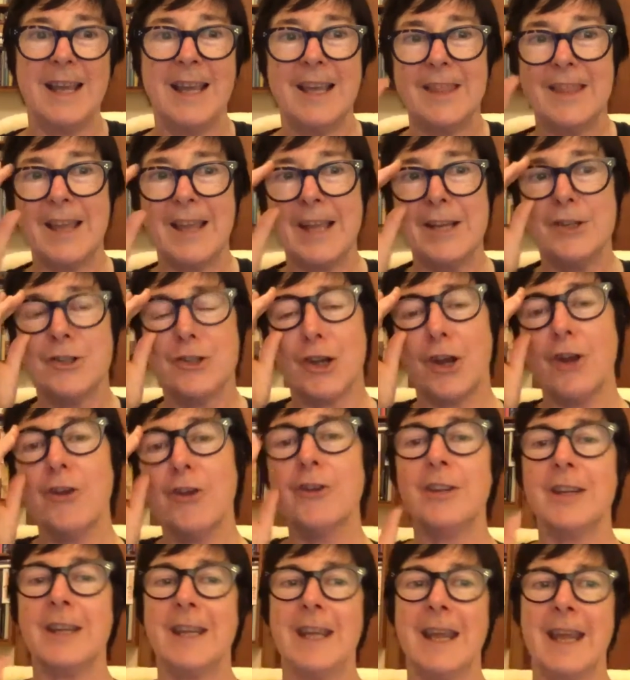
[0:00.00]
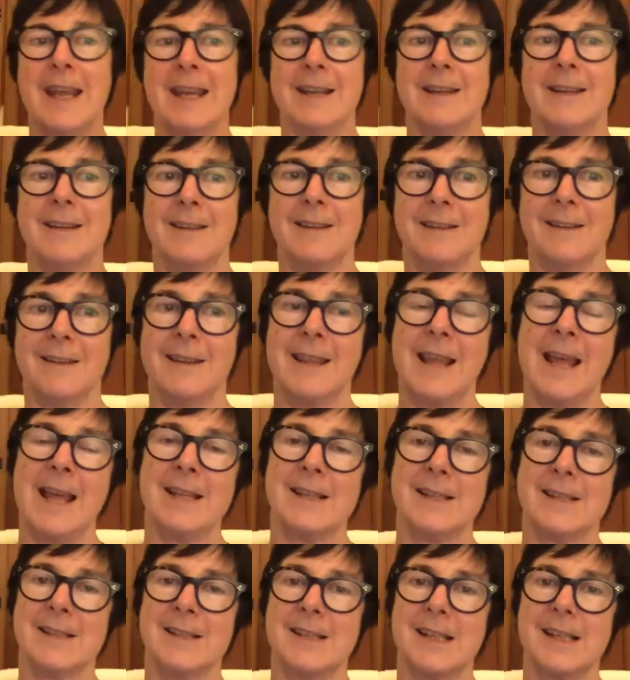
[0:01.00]
They don't get
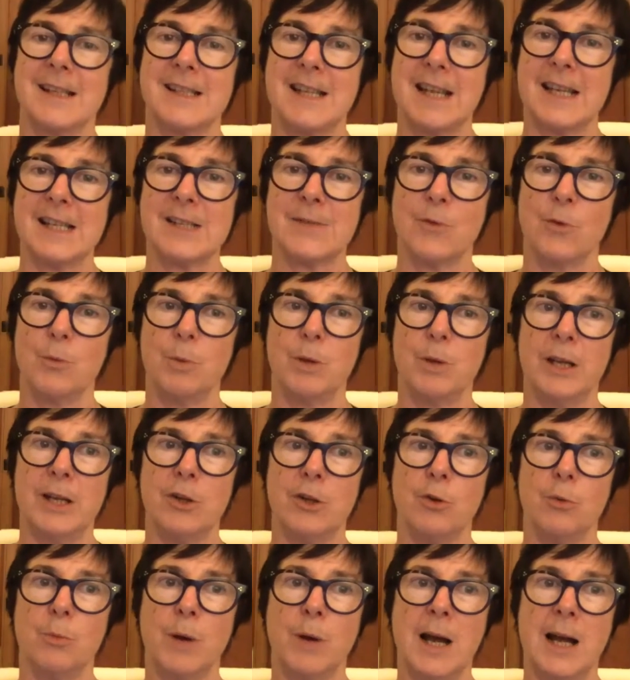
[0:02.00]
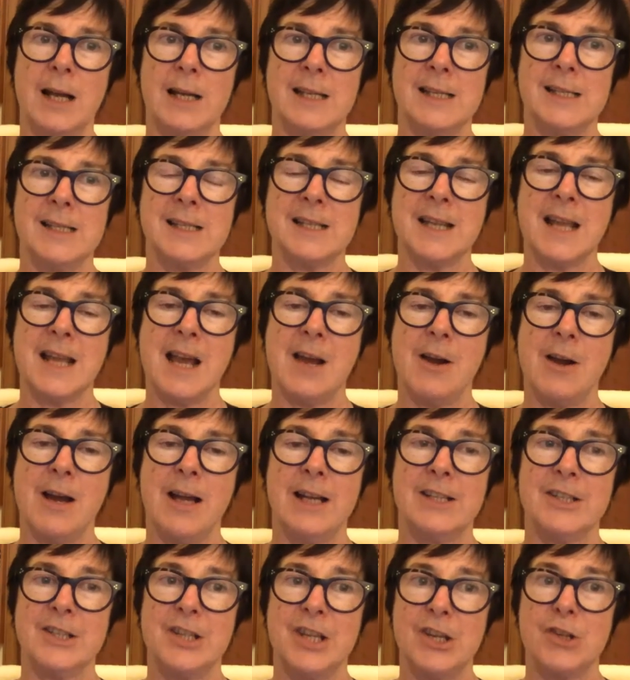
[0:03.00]
that successful political parties now
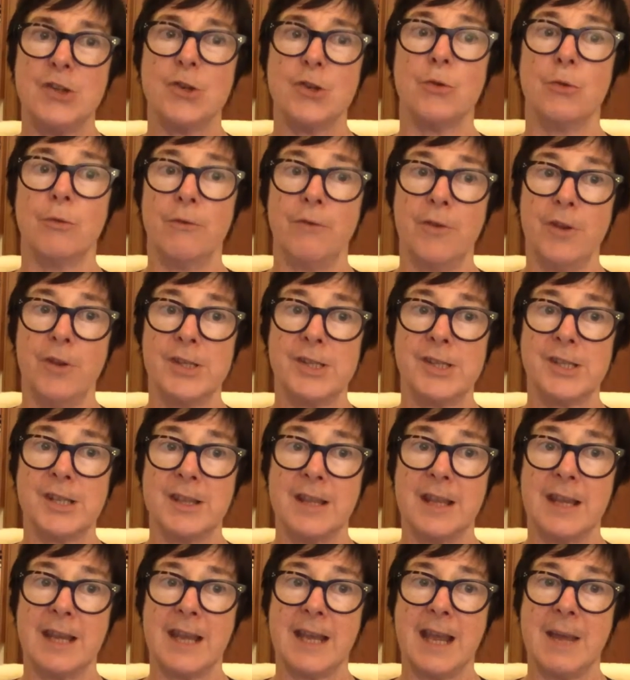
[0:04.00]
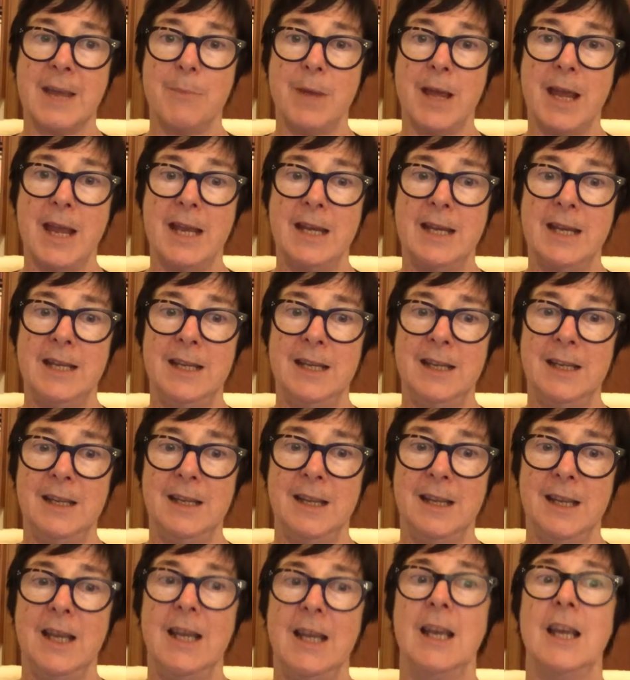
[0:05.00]
are digital first in their campaigning.
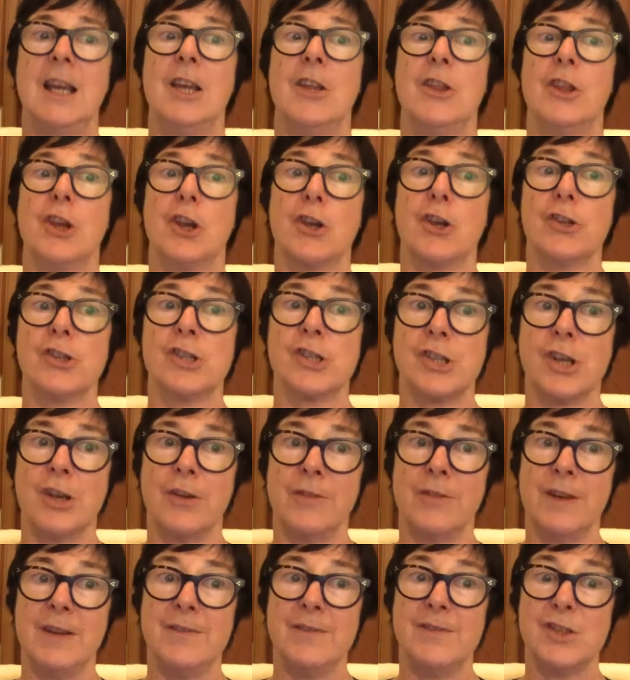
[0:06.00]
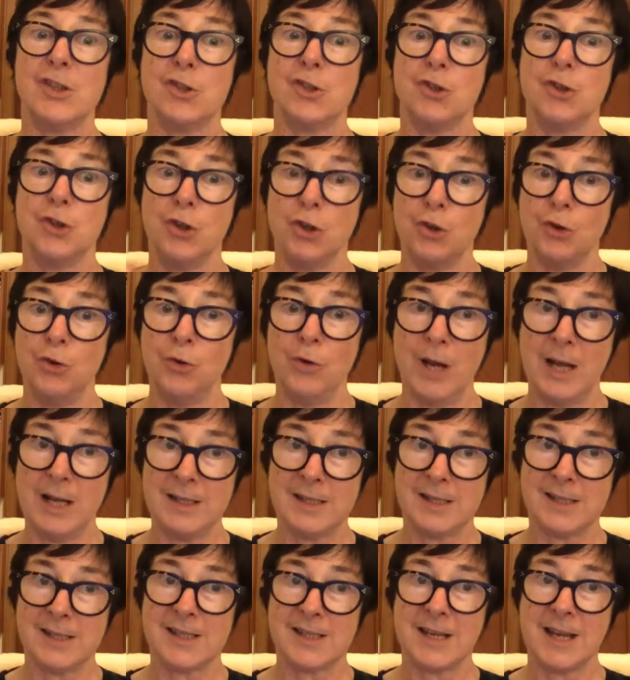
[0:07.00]
The Conservatives do
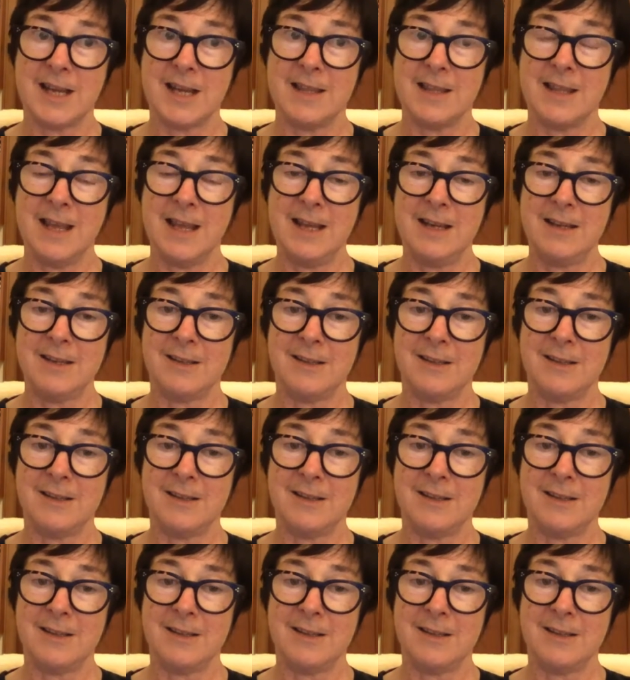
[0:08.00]
understand that.